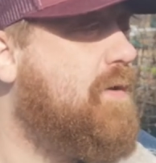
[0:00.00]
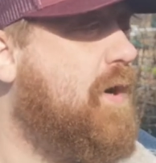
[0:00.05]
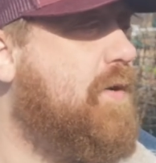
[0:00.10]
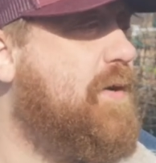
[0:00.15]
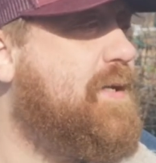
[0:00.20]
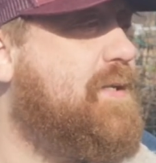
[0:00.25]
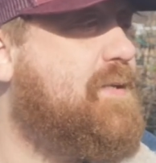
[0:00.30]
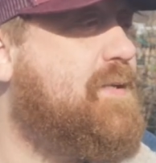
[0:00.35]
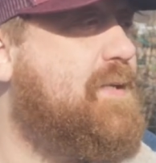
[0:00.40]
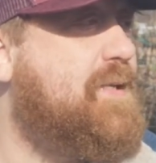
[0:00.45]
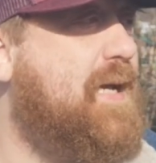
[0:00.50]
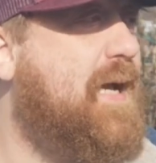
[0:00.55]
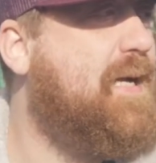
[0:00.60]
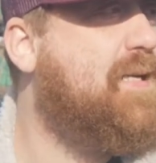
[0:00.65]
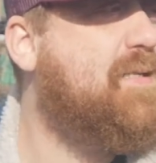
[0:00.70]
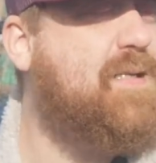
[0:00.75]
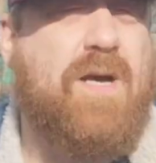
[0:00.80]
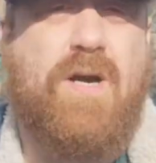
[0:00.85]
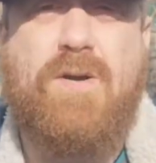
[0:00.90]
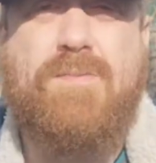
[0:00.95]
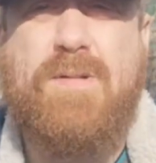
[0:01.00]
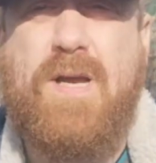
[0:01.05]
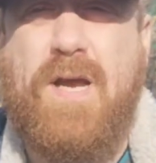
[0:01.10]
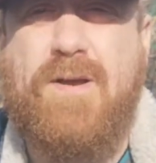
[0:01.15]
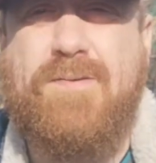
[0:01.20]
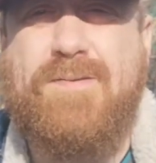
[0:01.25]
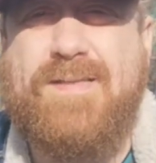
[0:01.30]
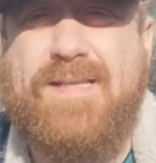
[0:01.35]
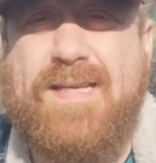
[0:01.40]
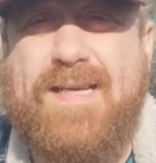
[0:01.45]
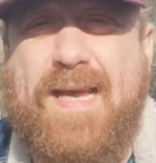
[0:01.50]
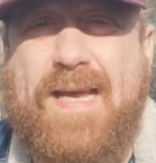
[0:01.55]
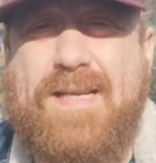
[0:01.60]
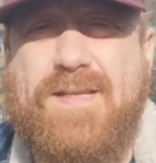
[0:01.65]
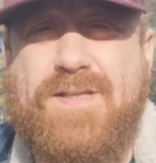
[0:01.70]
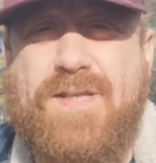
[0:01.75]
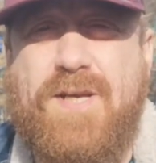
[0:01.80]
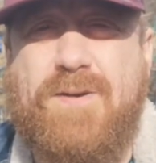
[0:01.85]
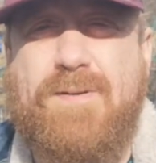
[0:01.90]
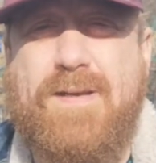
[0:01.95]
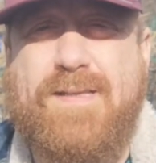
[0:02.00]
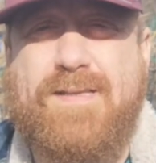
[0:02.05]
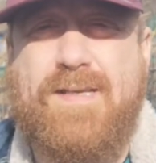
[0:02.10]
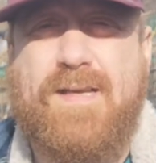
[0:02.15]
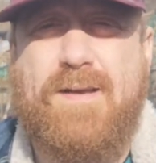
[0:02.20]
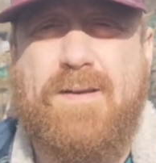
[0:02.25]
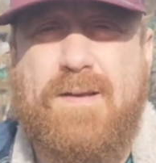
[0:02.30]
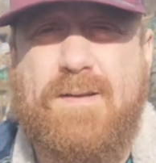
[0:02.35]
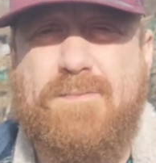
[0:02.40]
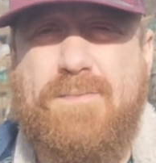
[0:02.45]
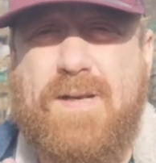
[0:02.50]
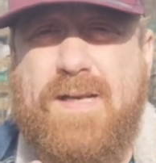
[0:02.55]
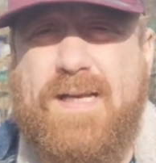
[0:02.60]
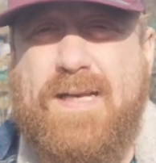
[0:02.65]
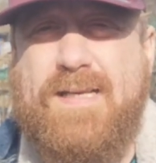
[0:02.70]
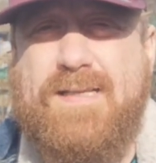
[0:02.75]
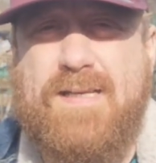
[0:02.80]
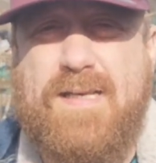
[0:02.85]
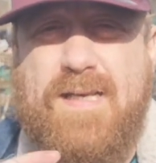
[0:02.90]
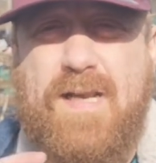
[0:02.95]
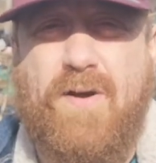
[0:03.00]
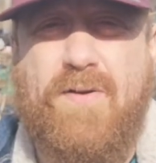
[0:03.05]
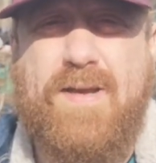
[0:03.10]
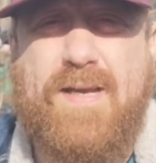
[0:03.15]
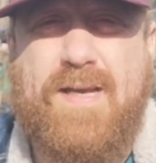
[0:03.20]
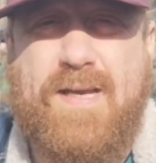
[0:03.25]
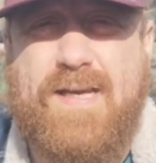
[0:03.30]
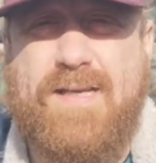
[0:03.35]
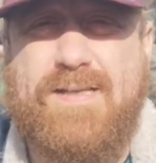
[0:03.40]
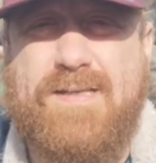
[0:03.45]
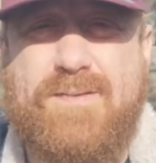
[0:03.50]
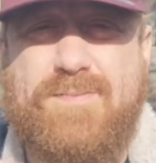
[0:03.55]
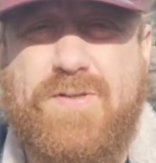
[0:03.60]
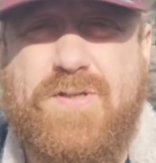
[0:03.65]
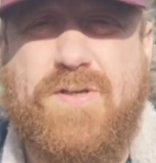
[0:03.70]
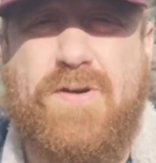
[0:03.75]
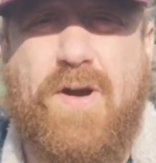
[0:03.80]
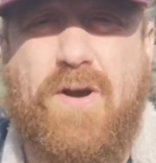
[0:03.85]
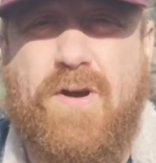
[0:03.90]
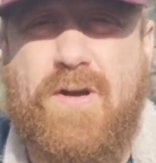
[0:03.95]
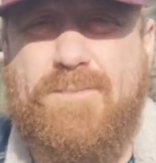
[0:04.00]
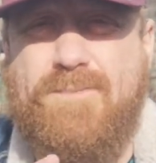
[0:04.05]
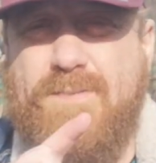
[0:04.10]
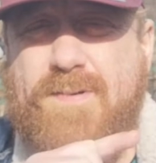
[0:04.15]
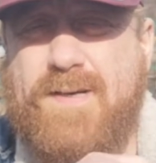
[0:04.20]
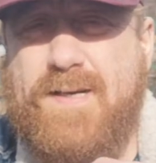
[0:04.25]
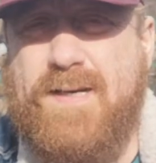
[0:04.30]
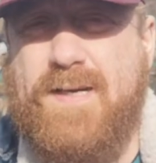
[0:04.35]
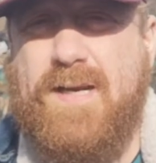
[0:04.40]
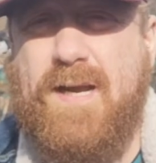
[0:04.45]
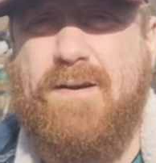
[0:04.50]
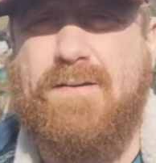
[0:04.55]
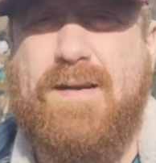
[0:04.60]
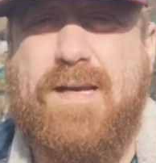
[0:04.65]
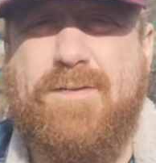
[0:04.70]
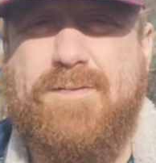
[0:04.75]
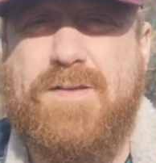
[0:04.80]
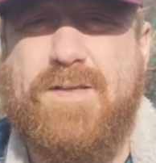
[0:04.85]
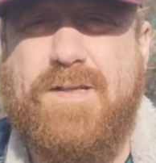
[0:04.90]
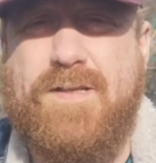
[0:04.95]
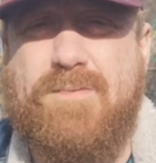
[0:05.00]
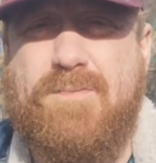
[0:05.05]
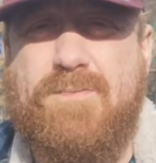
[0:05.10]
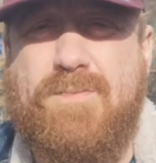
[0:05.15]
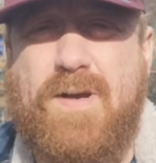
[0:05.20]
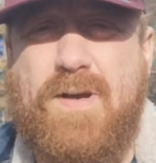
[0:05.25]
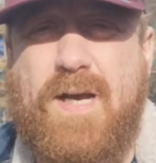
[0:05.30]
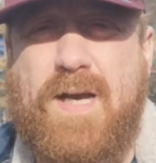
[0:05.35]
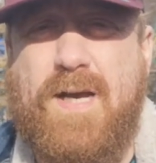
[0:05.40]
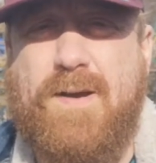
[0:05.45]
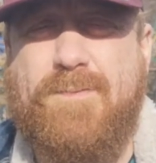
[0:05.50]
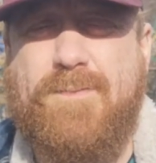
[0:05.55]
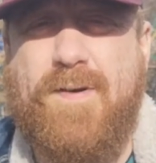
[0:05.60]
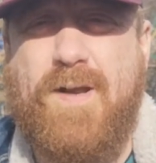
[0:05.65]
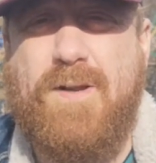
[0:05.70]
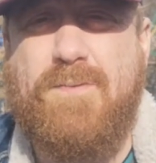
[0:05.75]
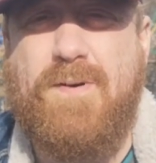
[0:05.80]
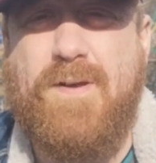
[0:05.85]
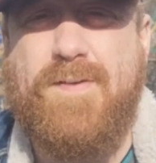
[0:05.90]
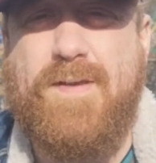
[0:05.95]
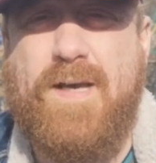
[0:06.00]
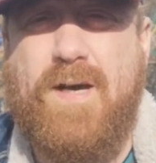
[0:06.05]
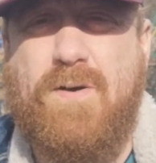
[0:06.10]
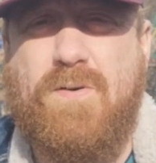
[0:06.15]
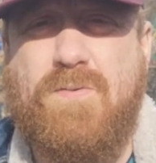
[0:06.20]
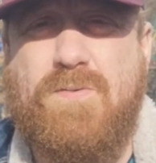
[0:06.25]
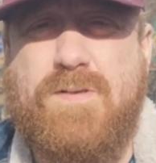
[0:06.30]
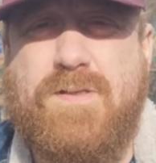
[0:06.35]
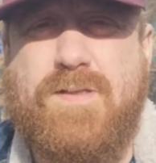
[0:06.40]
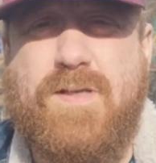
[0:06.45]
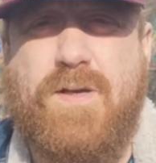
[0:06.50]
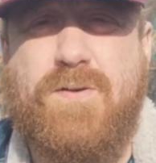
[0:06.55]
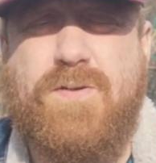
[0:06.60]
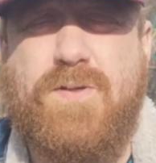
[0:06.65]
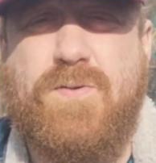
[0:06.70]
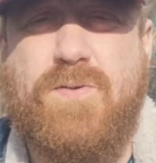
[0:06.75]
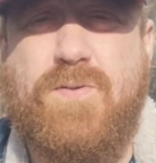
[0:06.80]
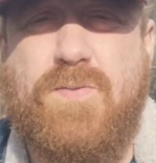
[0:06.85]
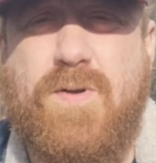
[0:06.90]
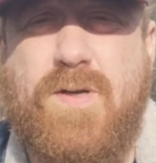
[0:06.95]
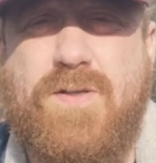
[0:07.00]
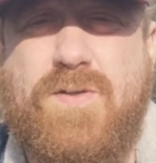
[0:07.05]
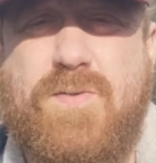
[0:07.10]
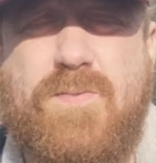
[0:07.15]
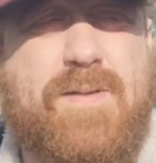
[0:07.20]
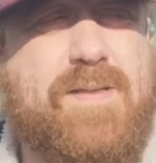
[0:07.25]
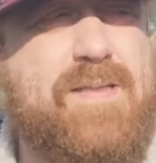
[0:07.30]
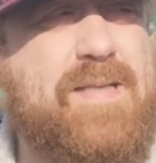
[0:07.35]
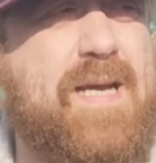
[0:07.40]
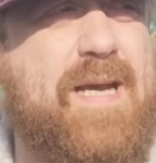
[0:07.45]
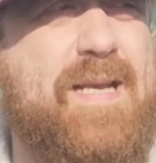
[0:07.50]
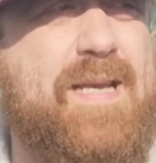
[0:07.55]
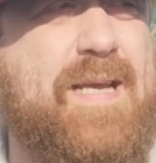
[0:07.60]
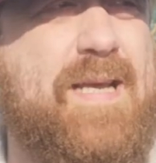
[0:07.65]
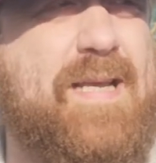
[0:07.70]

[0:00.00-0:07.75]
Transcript: right, yes, I'm going to get to it. Please like and subscribe. Go and give us a follow on the old socials. We're on Twitter and